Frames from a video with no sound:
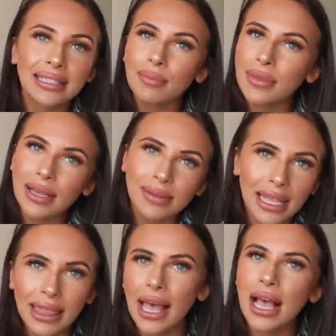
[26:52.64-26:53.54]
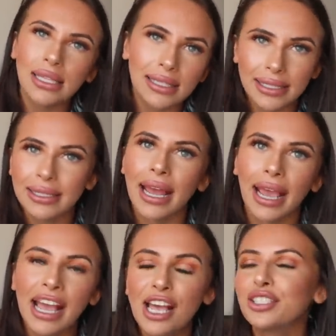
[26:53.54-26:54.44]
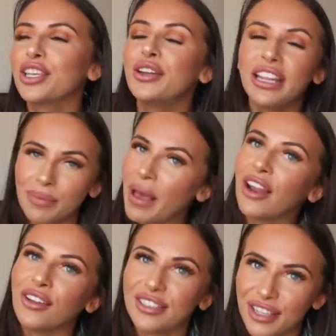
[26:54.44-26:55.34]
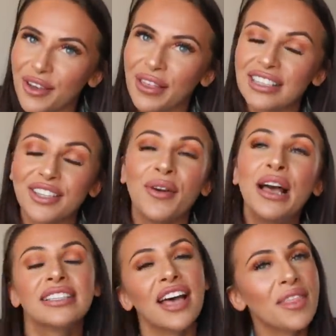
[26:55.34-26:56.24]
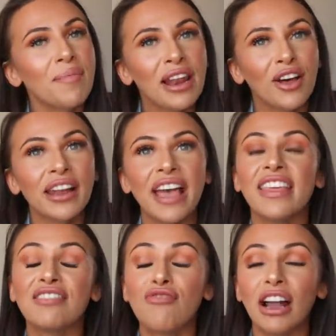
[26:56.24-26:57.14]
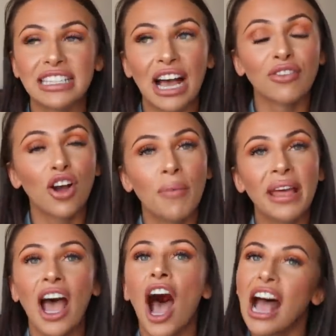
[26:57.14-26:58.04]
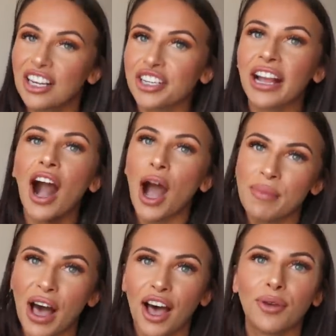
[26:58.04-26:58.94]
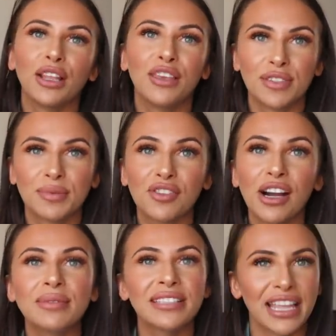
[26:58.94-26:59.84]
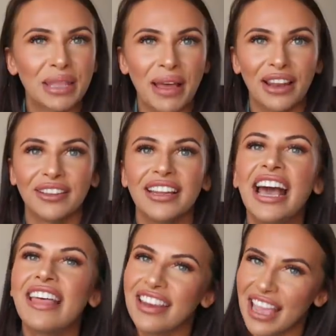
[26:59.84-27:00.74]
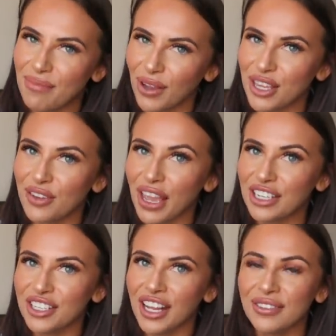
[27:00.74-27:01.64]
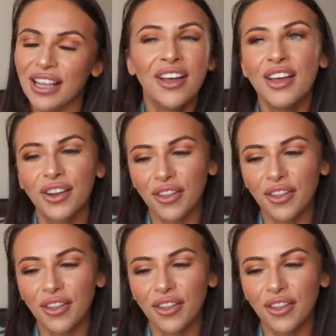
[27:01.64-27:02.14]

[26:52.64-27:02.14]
So you need the bell on to know that. So turn the bell on and then write down, comment, hashtag I'm a Hun when you've subscribed and turn the bell on. And then you get a post notification shout out.